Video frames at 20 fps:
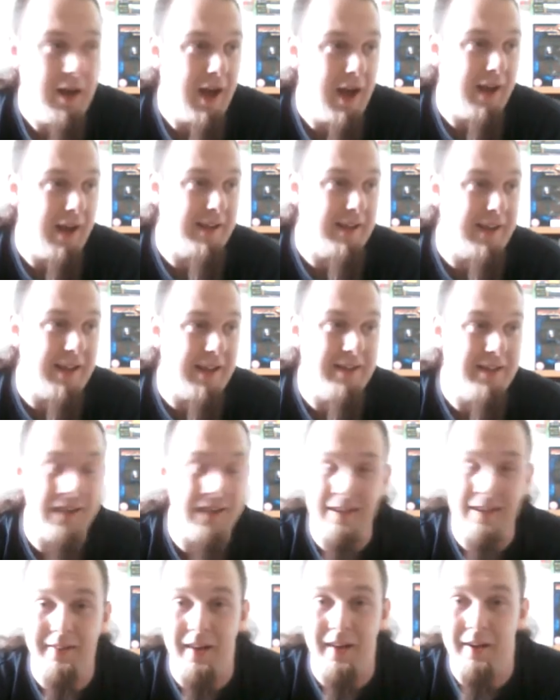And again,
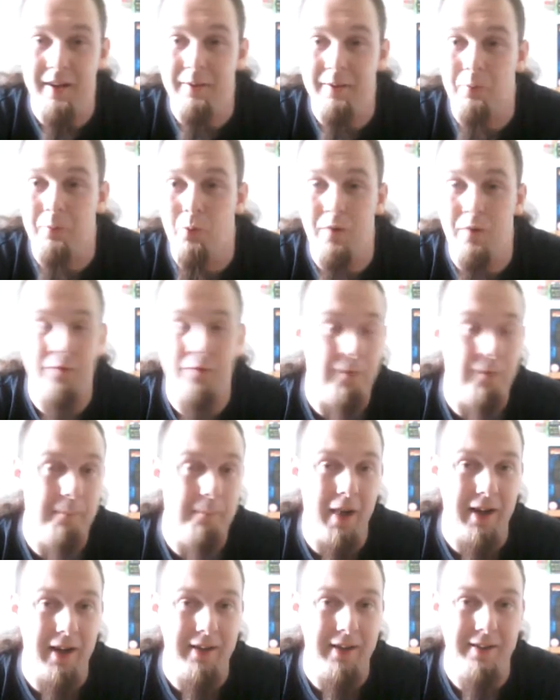these are ones from
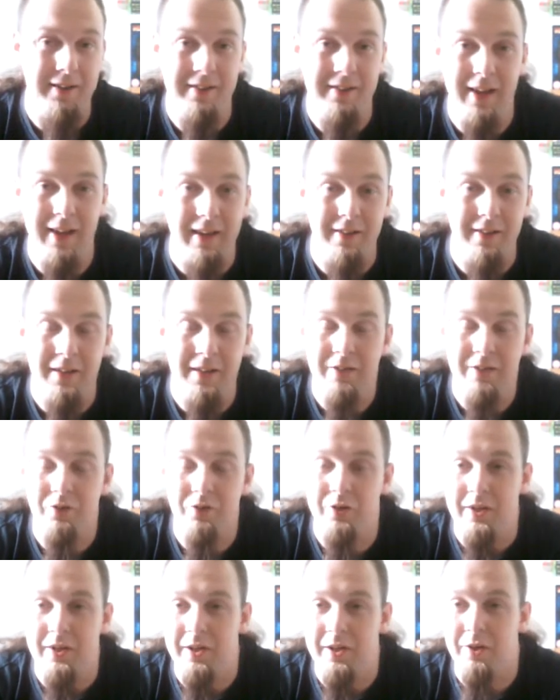back in the day. Leaf
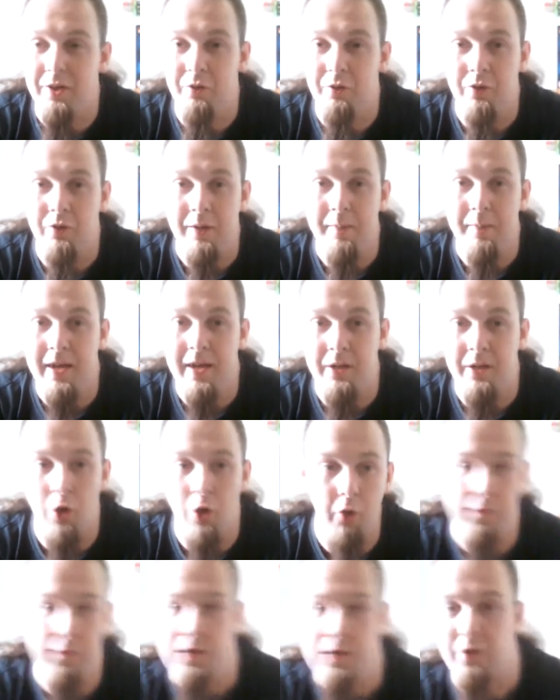Green is a remake
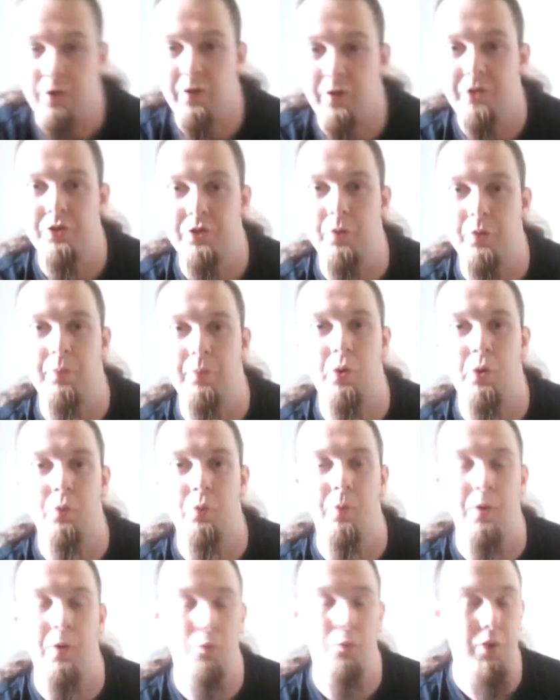of the original
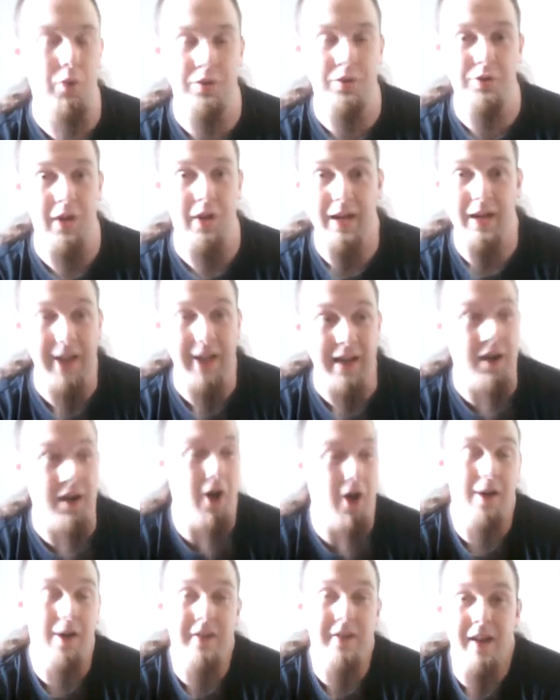Pokemon, which, again,
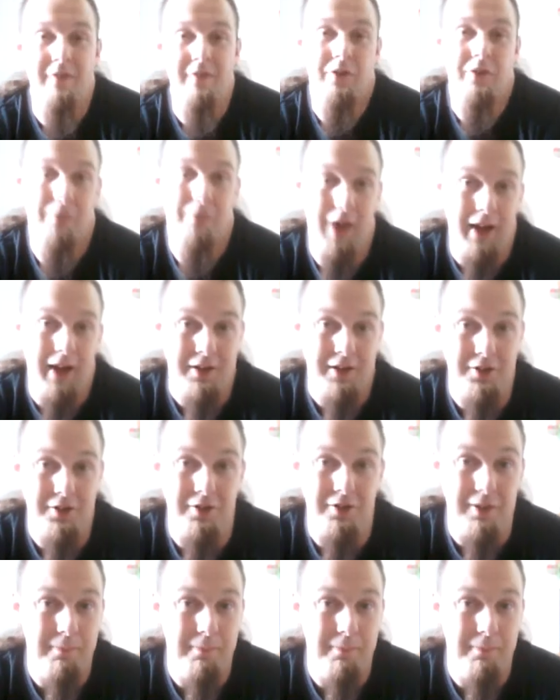I never actually